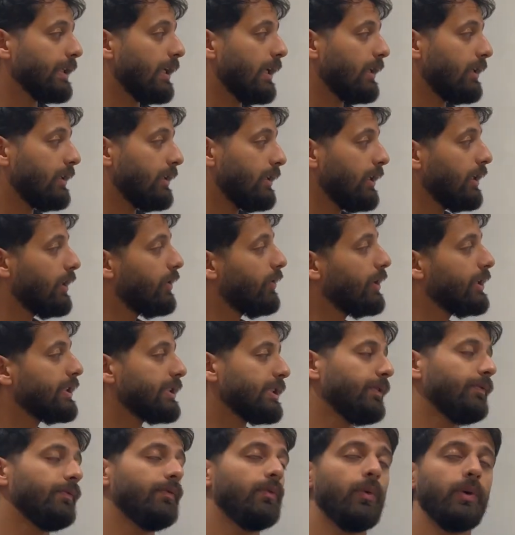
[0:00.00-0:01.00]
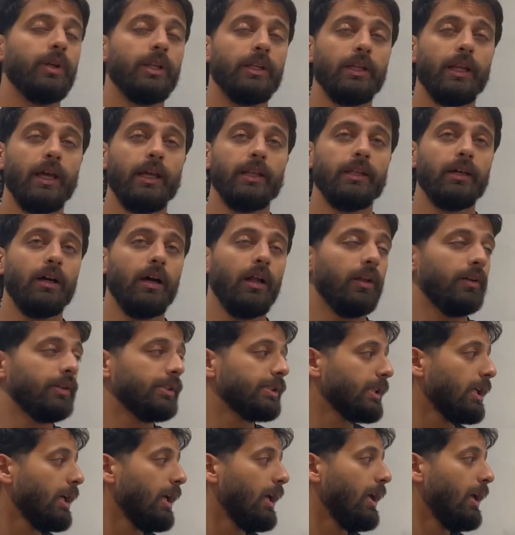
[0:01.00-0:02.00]
It decreased to
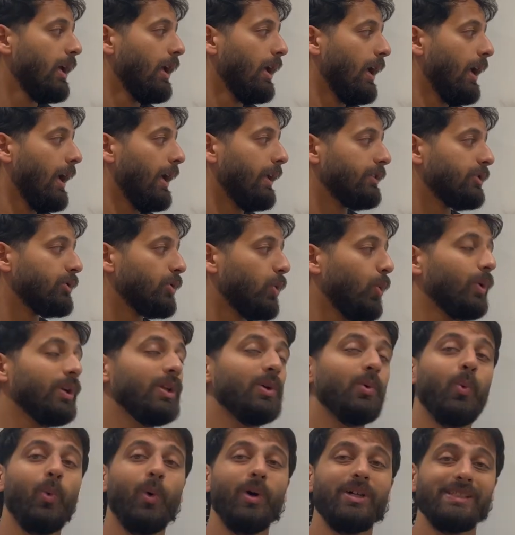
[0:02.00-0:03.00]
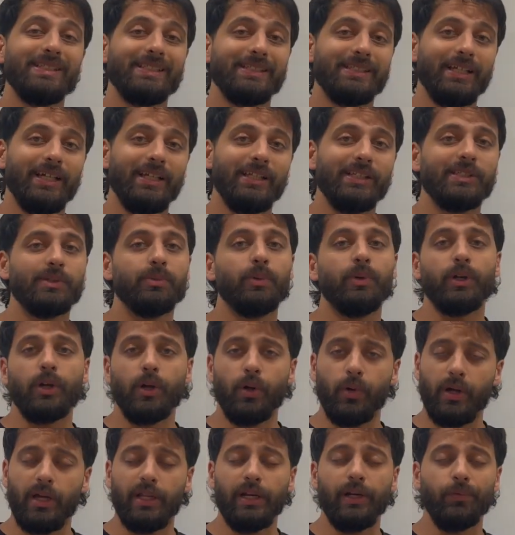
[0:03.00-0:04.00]
$49.21. We'll go
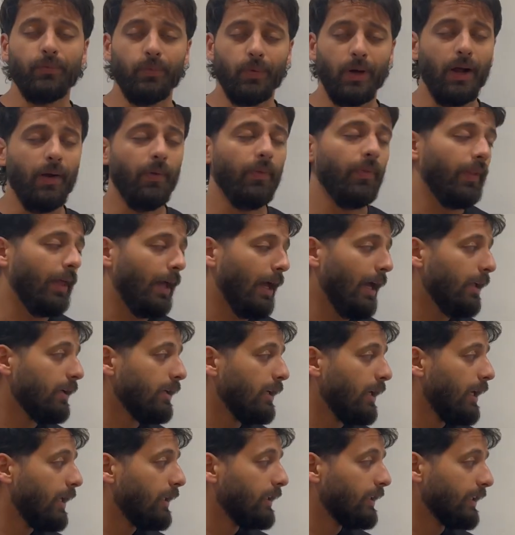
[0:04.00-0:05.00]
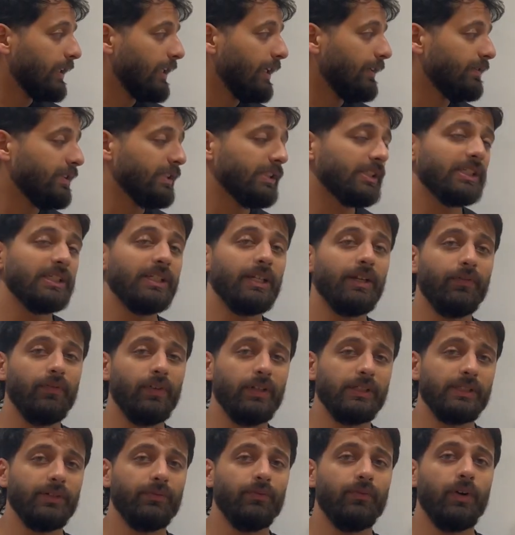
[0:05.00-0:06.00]
ahead and round that. That gives us a
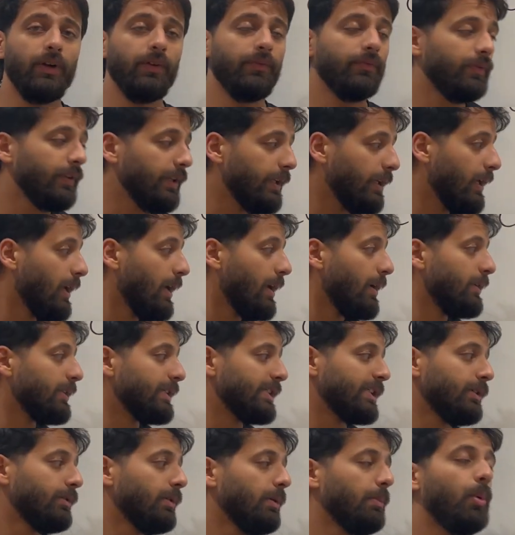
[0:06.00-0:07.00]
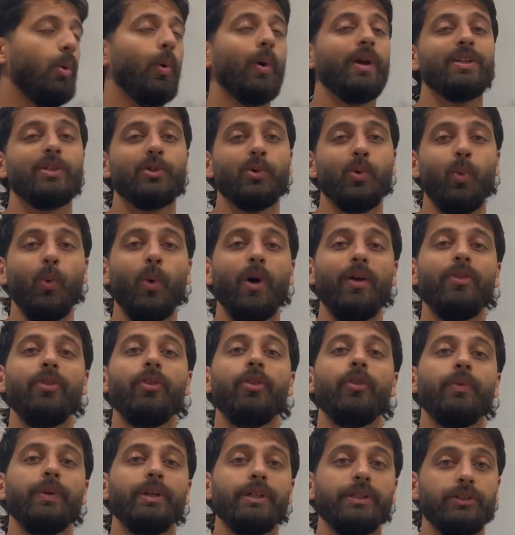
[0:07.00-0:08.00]
difference of roughly
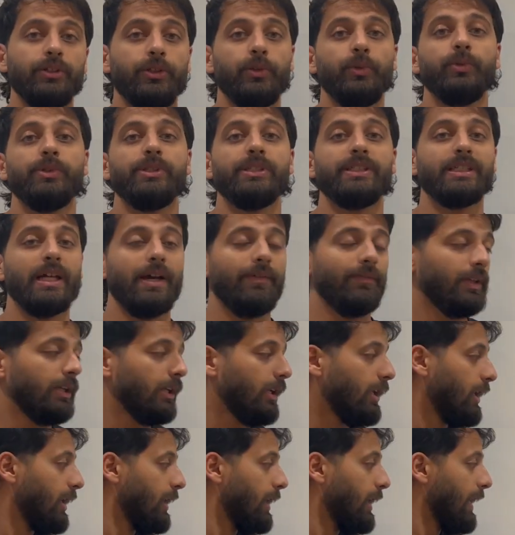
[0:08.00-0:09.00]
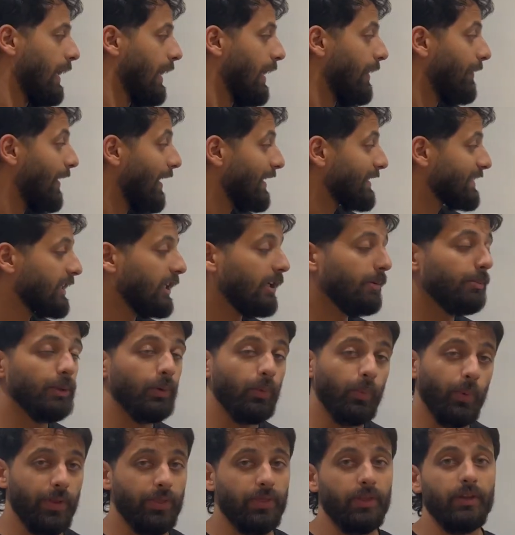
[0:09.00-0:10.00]
0.1327. And that's going to be
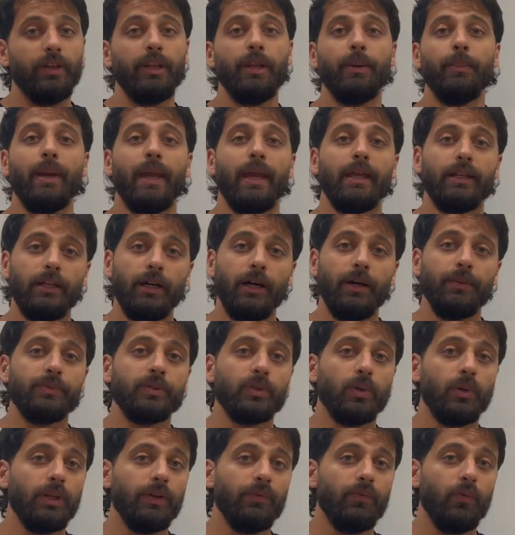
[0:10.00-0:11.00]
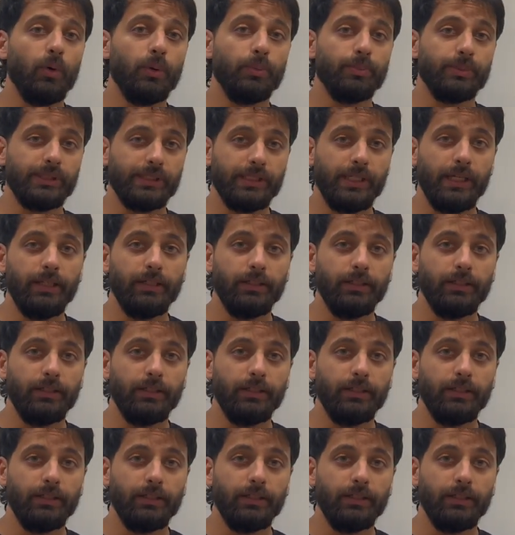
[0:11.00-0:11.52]
with the demand of 24%.